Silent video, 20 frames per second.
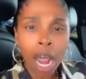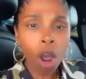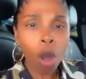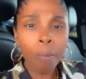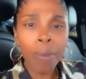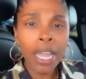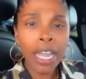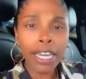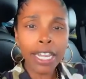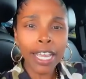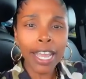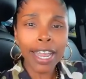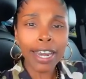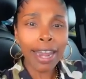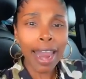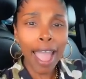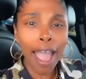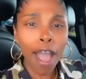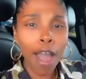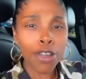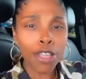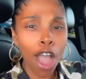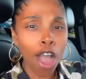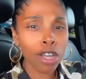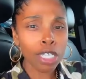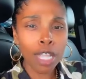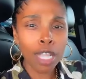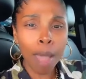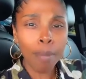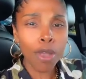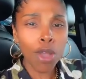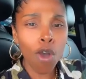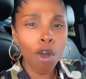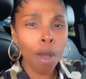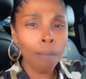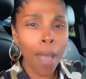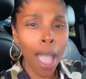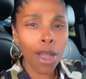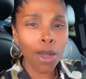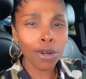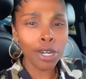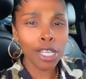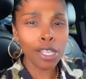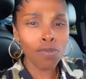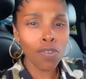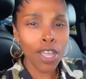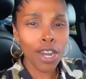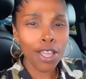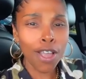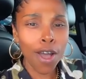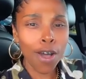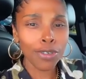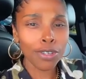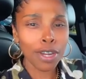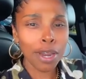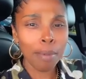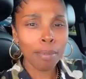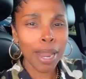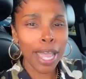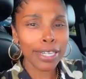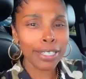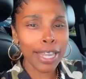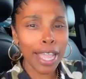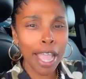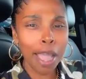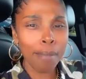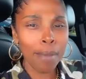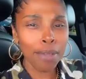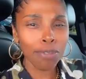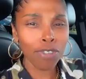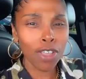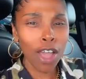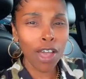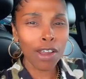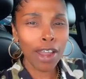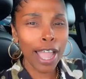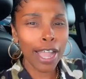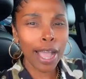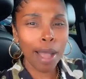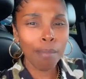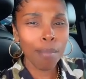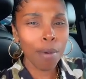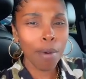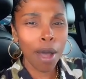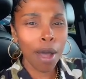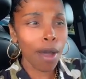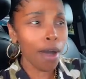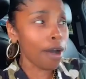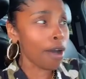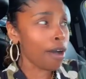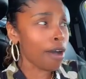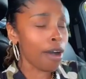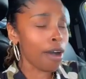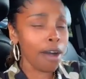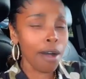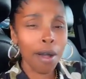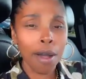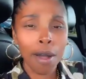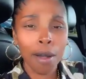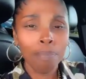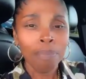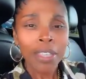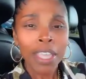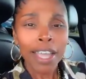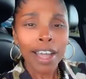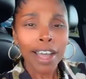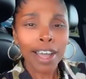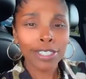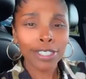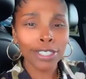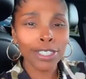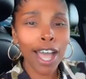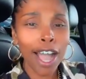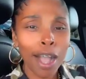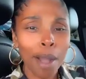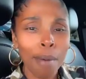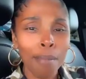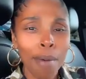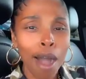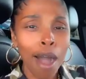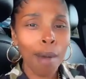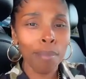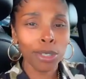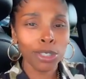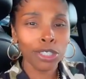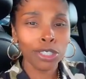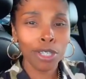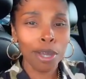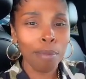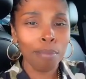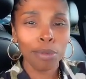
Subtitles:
And I don't mean to get loud, y'all, because I be going back on these videos and I'm like, damn, I sound like I'm a soccer mom or